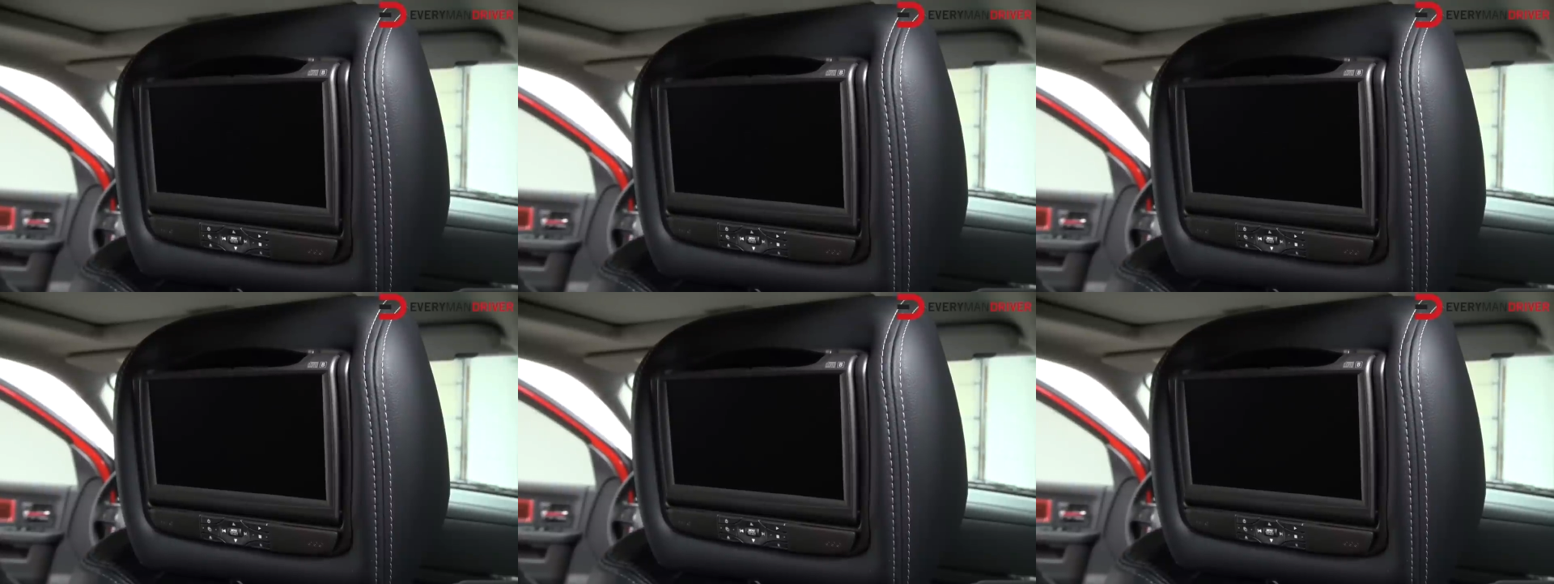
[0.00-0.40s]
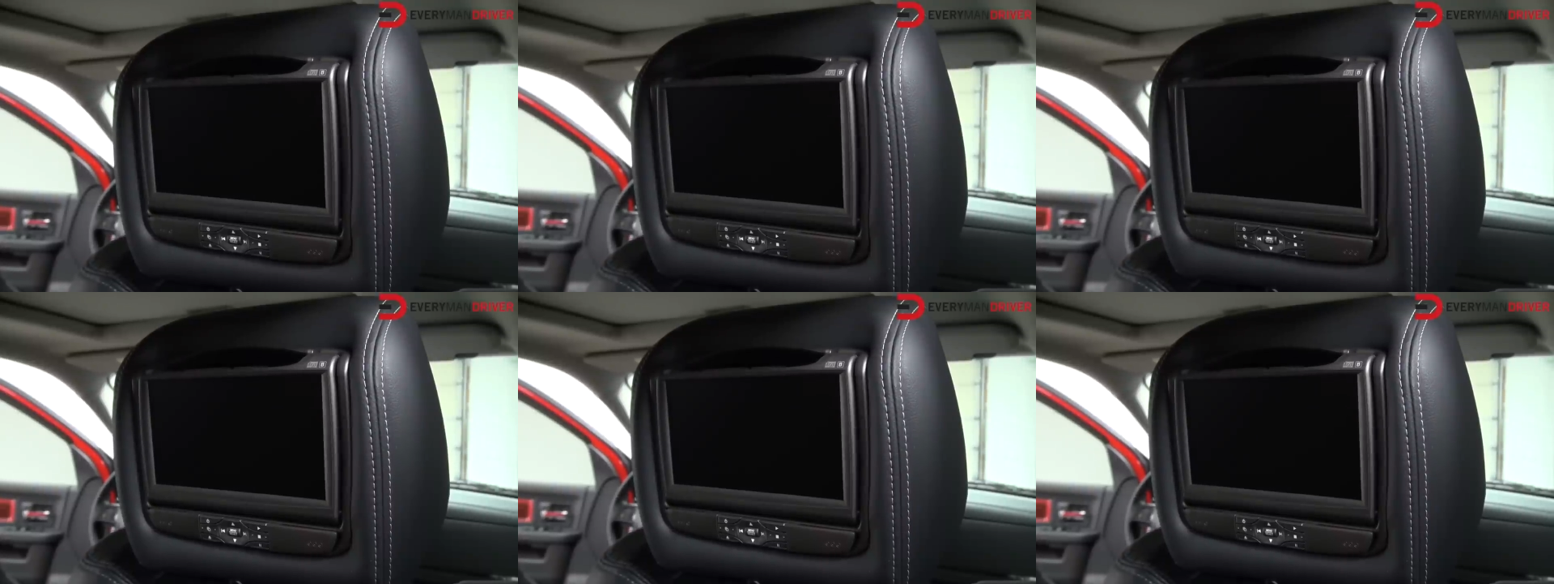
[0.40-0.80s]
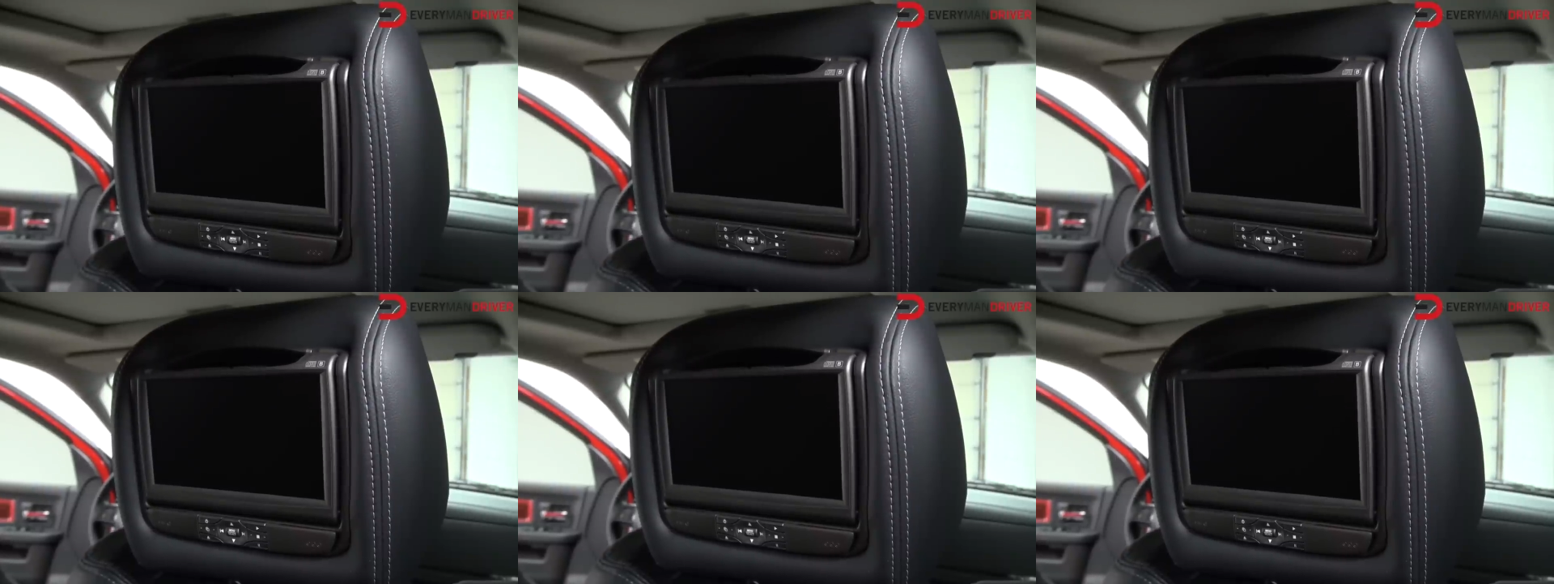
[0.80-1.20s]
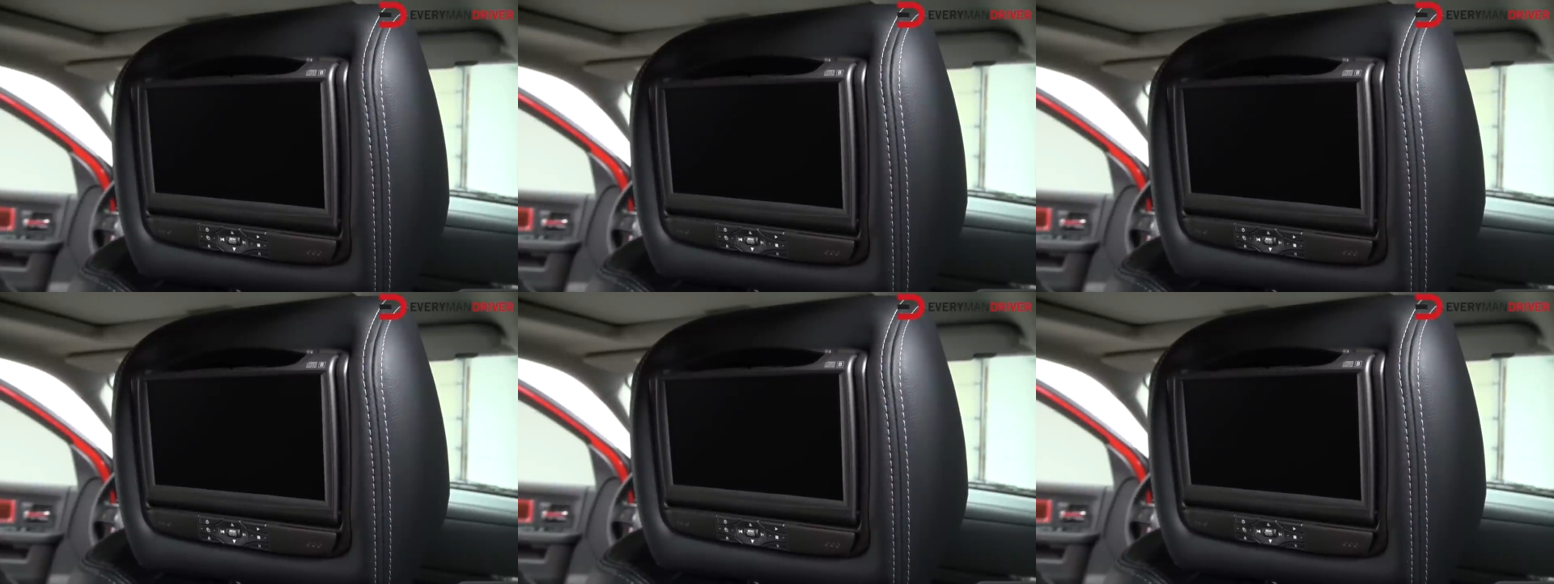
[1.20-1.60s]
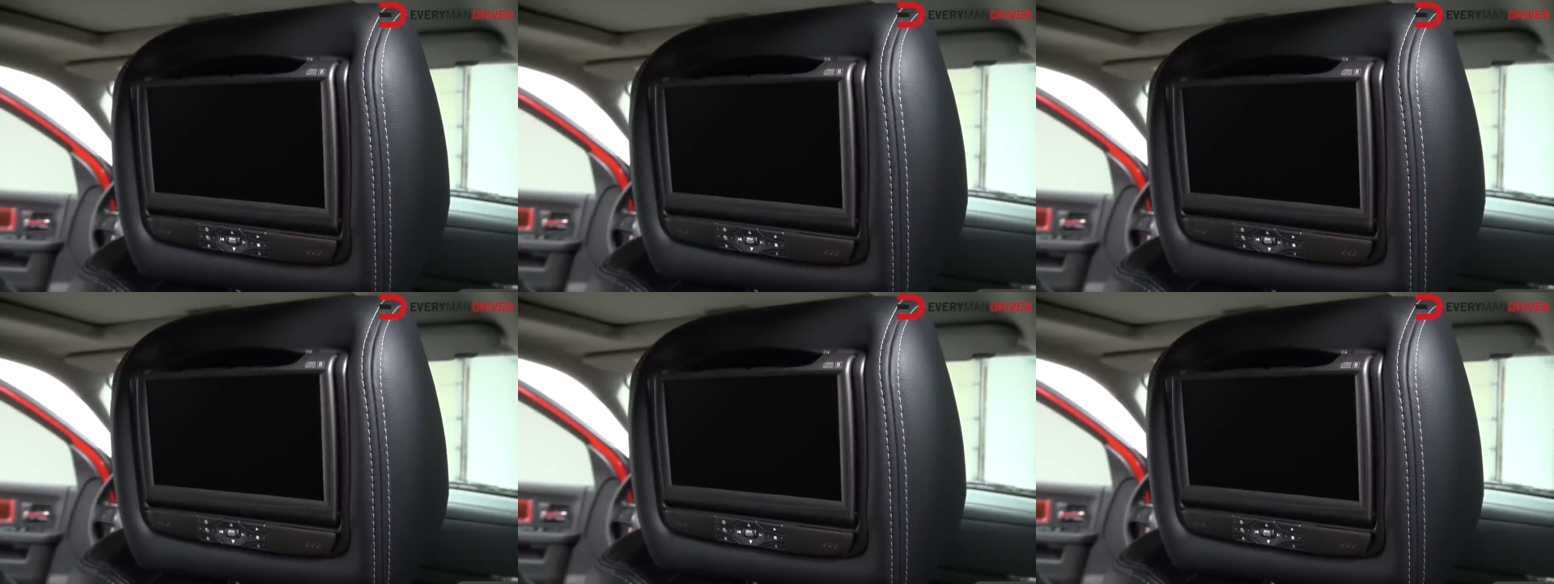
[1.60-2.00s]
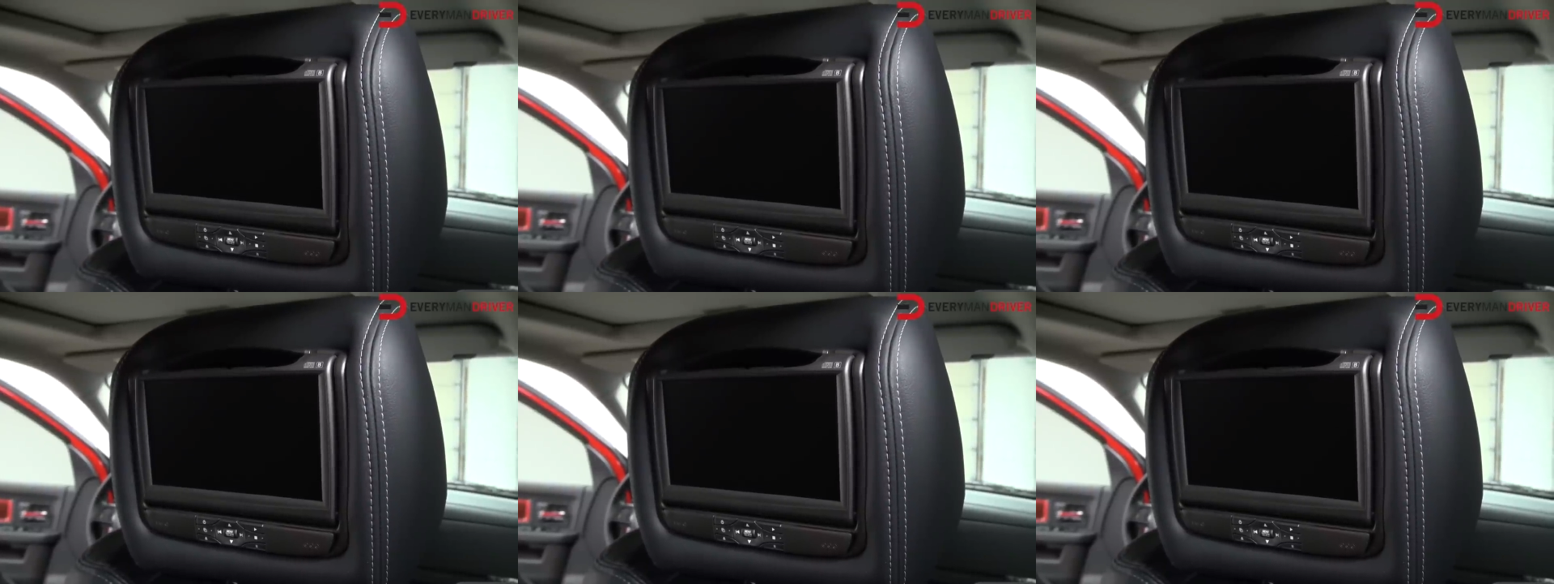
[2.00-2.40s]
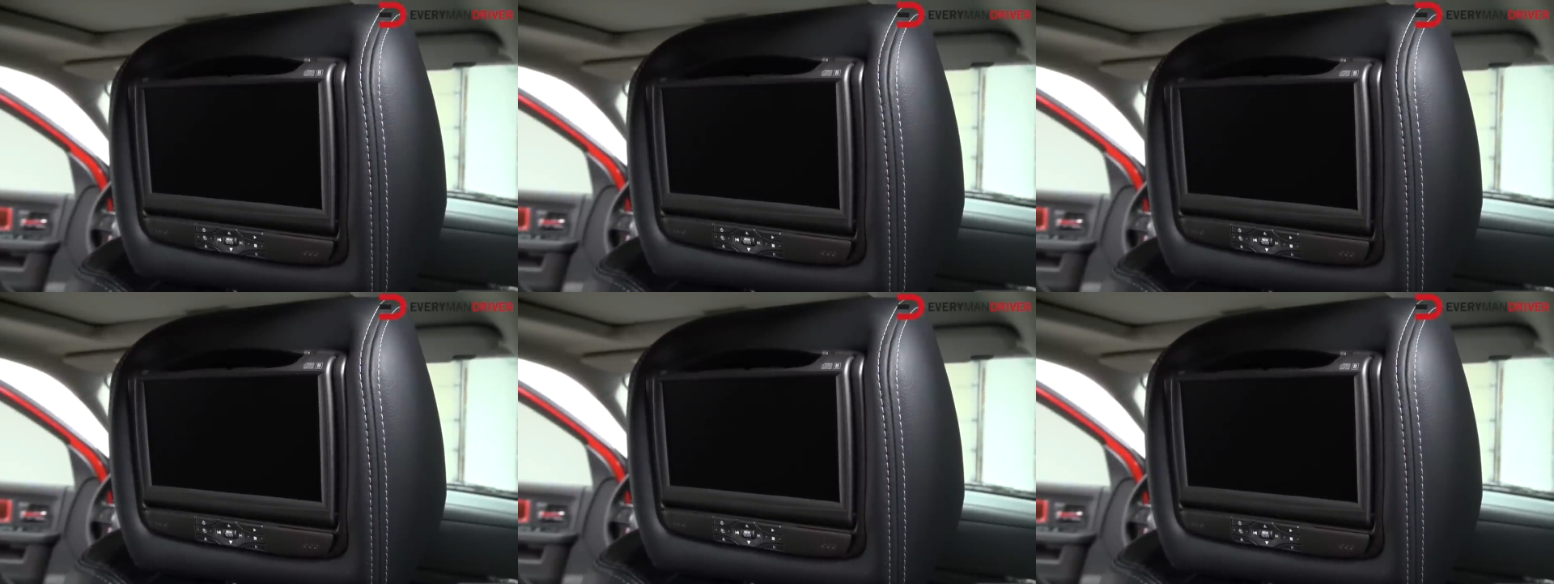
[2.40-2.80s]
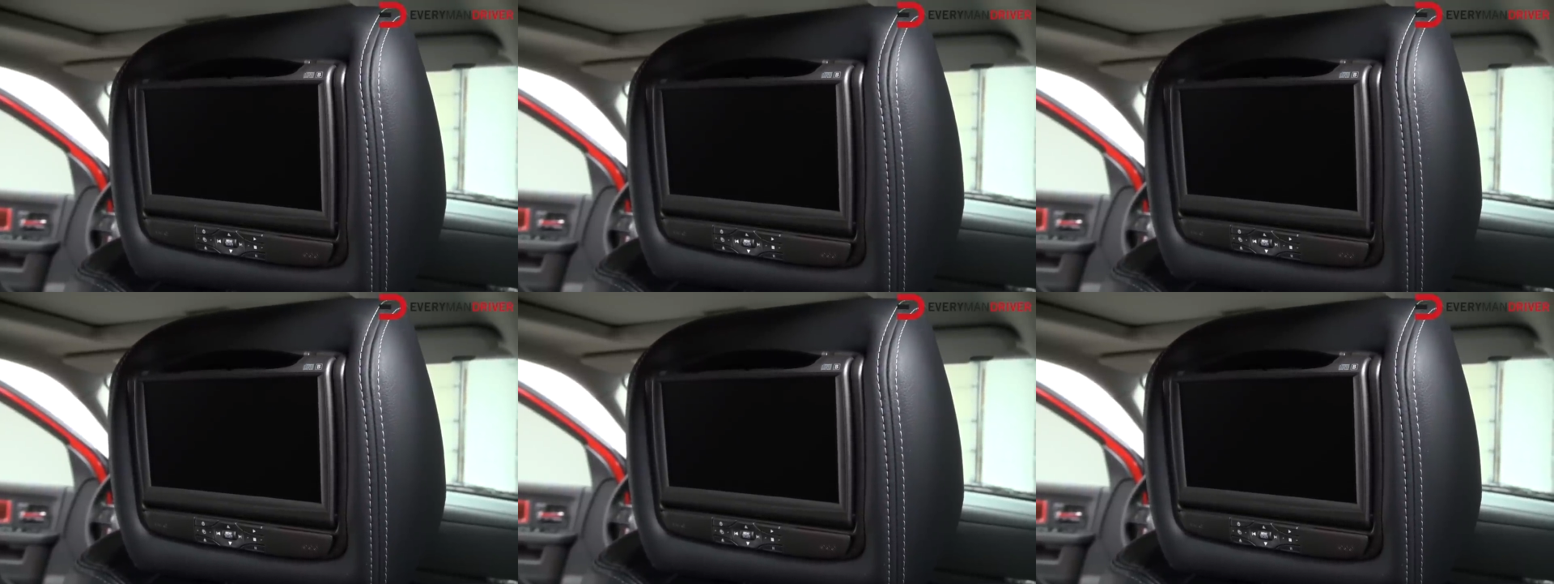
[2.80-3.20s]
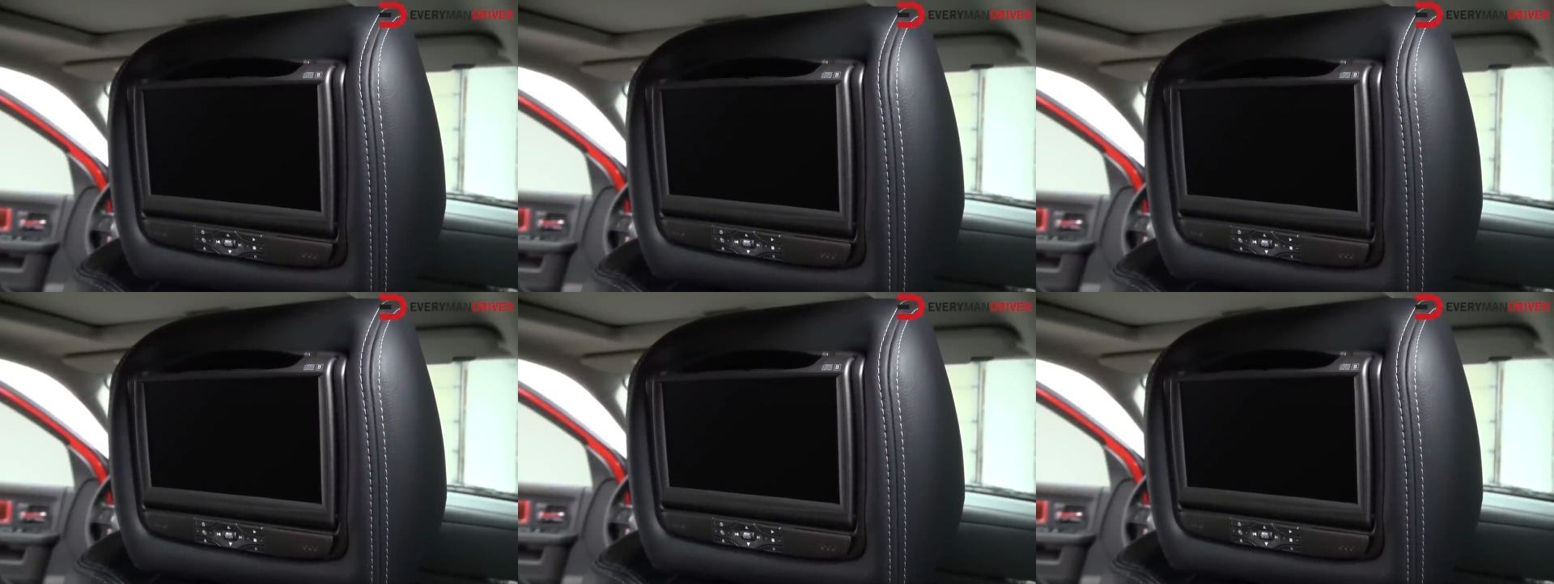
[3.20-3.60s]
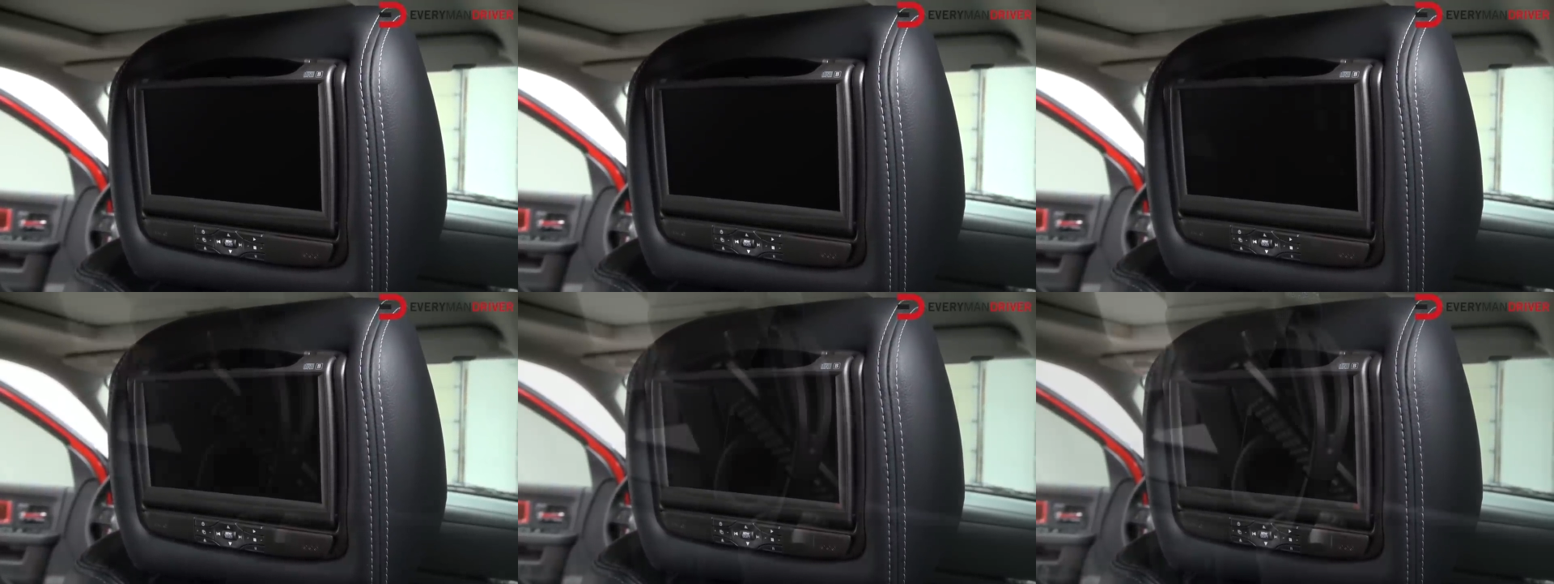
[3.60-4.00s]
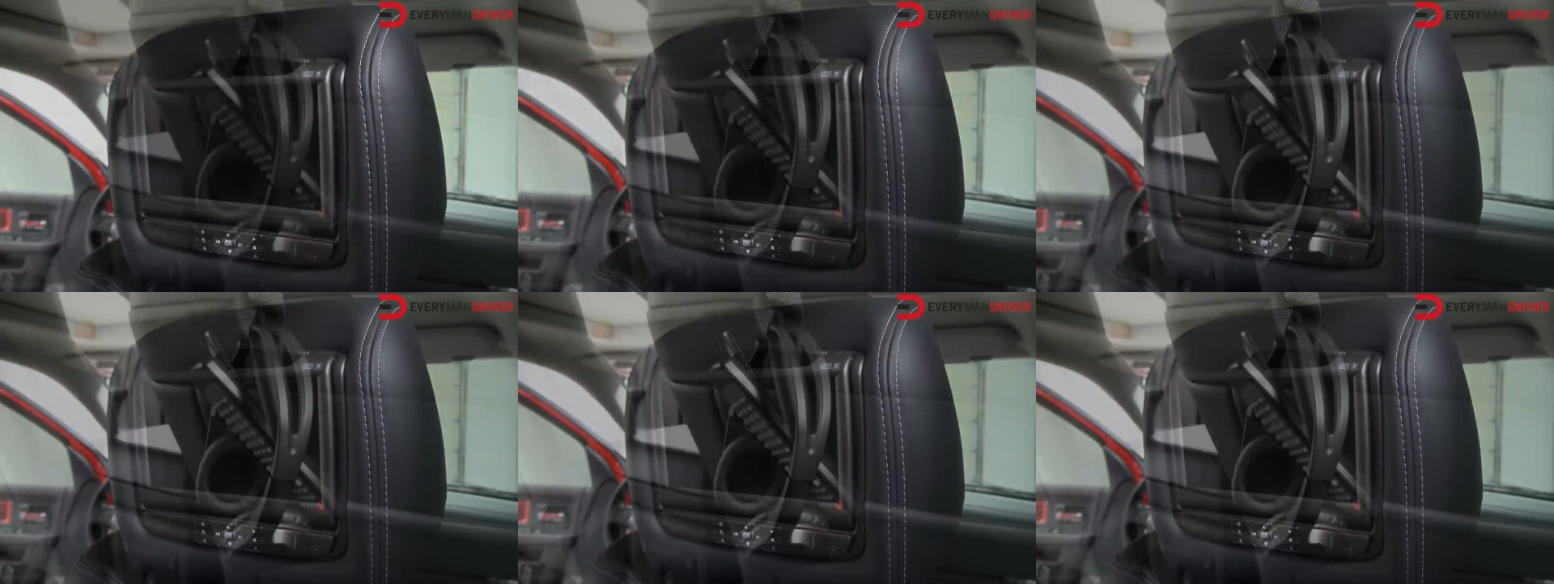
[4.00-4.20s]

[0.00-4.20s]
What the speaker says: (no speaker visible)